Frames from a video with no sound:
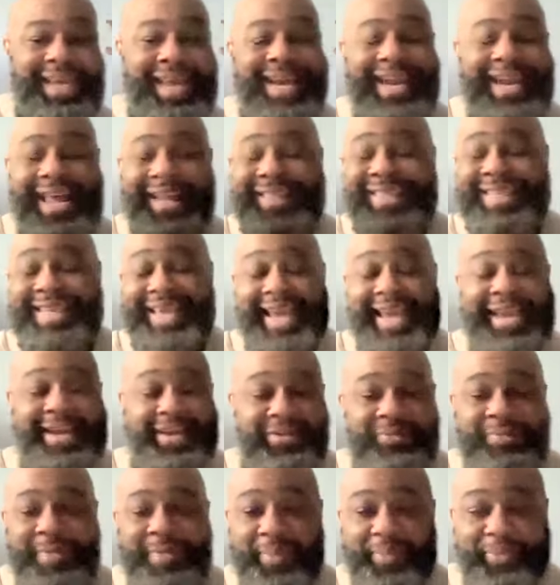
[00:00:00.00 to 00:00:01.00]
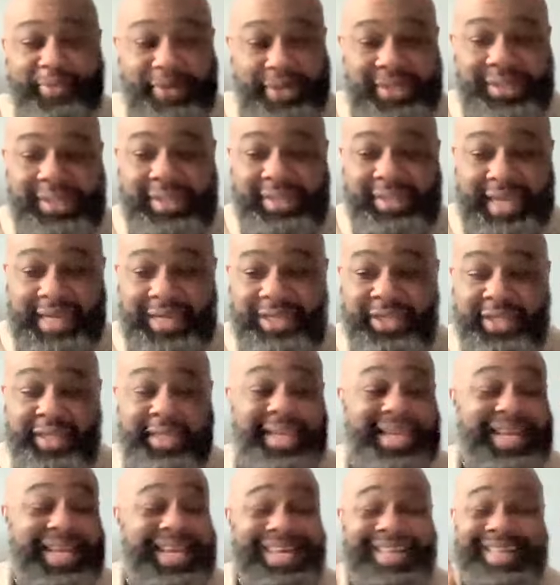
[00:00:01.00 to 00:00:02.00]
And at the end of my presentation,
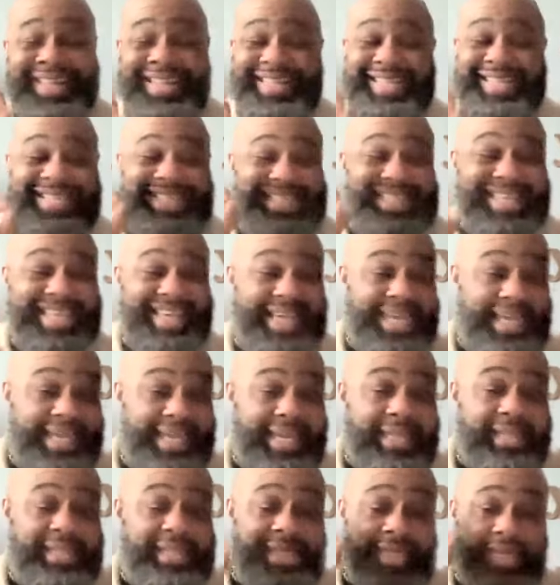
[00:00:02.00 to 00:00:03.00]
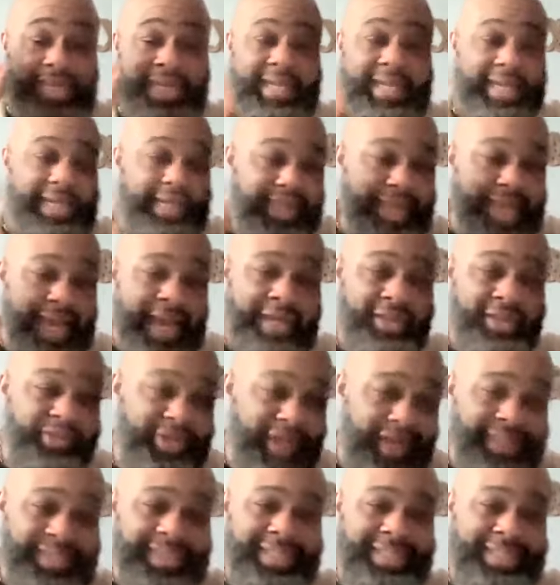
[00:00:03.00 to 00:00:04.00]
and this is key to getting a
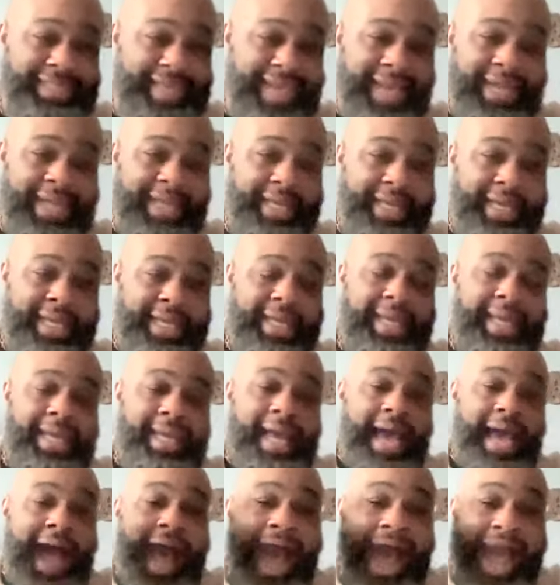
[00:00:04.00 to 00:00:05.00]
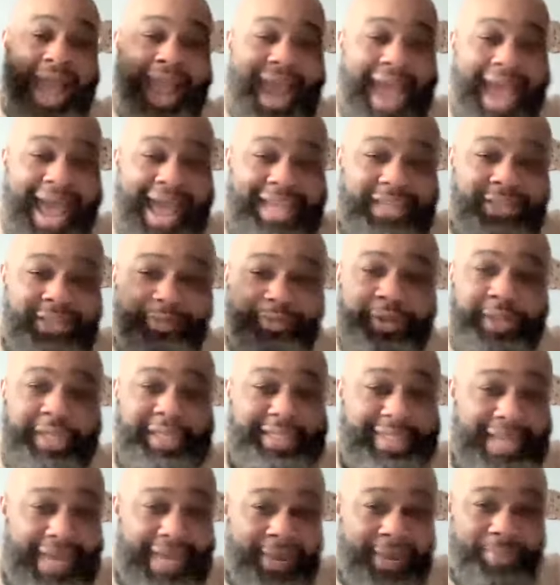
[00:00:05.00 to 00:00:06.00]
contract today, I ask for the
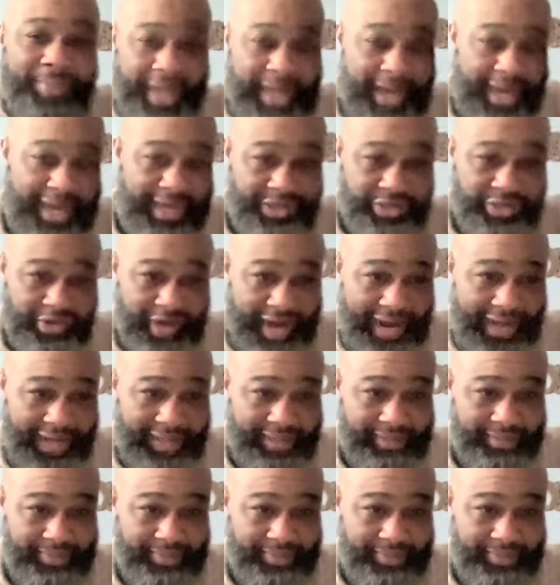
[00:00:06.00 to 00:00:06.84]
damn contract.